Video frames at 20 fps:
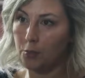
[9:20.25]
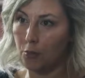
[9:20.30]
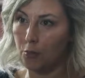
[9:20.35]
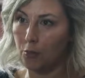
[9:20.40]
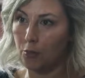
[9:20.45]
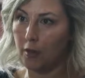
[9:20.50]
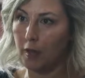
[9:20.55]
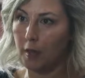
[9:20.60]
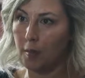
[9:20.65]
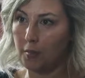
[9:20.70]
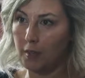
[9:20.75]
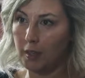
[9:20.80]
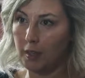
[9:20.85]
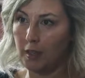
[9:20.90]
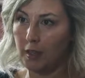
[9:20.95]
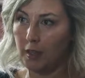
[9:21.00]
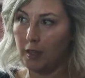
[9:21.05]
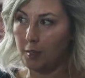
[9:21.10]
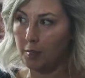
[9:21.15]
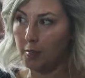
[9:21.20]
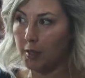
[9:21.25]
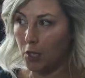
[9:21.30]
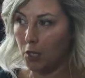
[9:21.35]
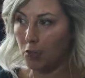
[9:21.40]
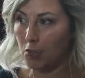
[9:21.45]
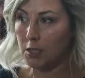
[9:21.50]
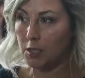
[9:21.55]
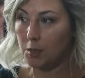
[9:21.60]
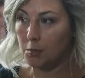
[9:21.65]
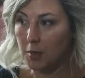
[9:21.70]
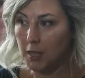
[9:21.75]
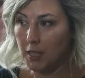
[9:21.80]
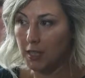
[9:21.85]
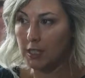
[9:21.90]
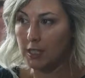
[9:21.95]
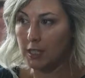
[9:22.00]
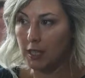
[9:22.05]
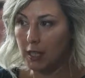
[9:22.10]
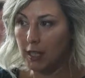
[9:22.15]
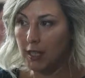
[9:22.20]
program here, because it
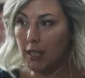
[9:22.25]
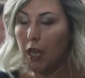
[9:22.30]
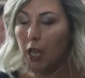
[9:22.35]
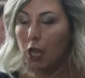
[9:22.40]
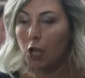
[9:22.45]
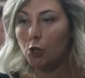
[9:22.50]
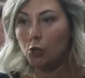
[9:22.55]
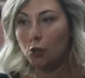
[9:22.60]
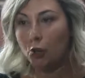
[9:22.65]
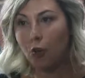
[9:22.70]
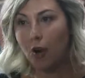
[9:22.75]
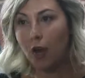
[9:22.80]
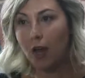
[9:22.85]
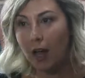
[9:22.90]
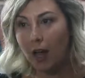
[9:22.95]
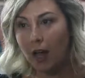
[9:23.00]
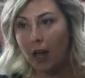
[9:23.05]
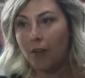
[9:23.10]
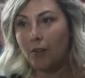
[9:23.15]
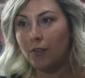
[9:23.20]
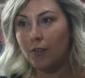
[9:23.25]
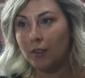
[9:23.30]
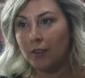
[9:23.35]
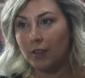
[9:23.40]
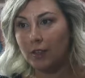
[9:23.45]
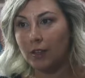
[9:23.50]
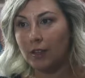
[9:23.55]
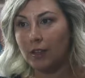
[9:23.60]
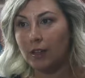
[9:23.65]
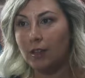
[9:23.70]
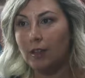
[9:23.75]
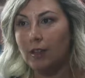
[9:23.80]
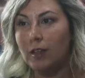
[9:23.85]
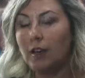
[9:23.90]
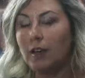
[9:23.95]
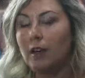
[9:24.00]
means that you have the